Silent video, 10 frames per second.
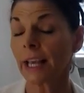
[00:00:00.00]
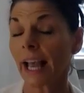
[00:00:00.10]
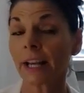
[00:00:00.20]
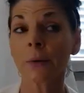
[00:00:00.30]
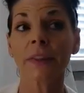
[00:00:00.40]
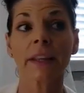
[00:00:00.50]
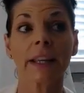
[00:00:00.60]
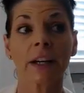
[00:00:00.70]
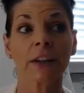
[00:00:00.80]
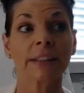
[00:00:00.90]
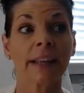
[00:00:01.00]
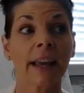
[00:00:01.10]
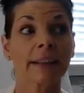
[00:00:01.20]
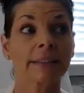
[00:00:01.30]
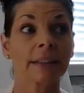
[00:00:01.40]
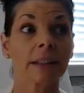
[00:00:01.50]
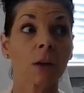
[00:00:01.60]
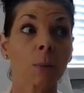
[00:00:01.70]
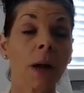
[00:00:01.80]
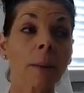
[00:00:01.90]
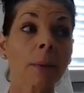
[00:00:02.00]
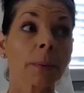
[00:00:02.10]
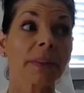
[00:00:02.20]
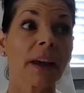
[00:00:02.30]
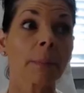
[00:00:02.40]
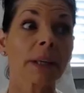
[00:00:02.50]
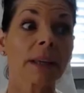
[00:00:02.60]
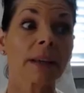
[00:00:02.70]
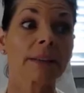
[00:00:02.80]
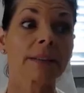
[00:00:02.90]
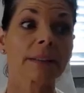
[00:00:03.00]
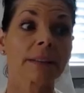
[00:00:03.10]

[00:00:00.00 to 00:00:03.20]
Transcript: I don't think Aries has a problem with that because